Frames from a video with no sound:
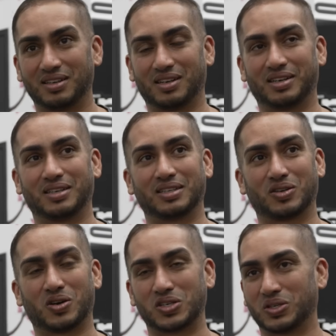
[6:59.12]
The
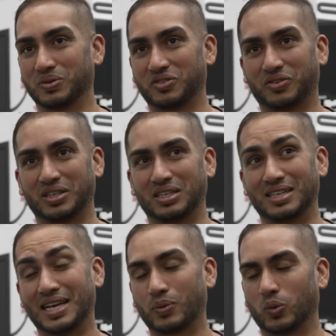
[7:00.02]
car show was fun. The
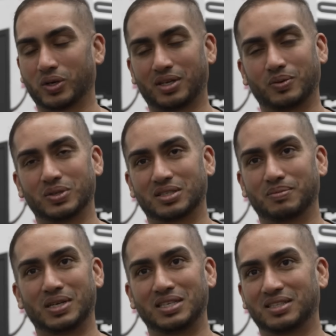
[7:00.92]
networking was
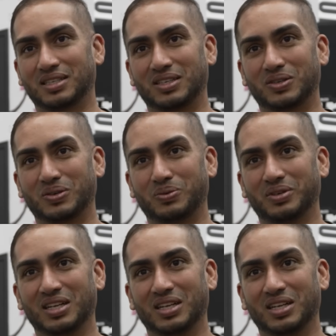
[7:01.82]
amazing. You know,